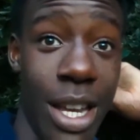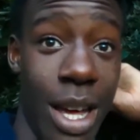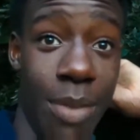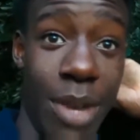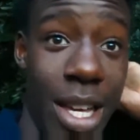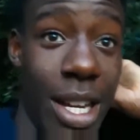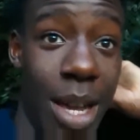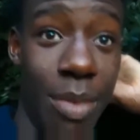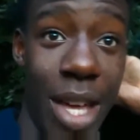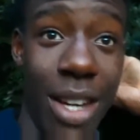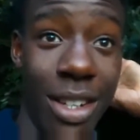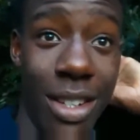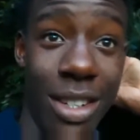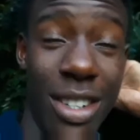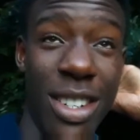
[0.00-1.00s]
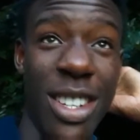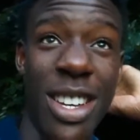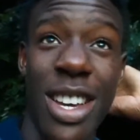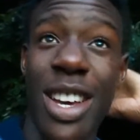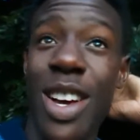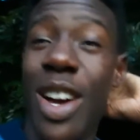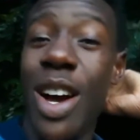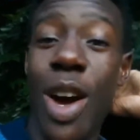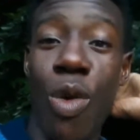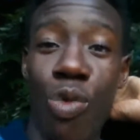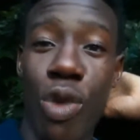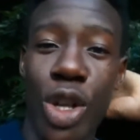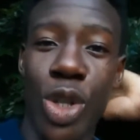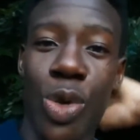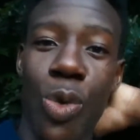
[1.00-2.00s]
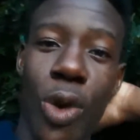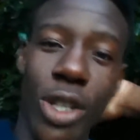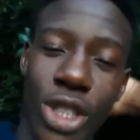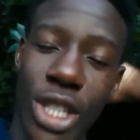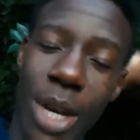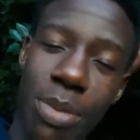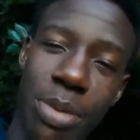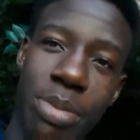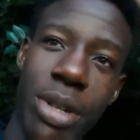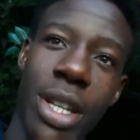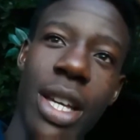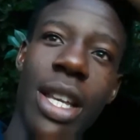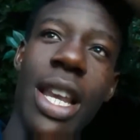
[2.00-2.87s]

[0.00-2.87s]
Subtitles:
I'm like a once watch type of player.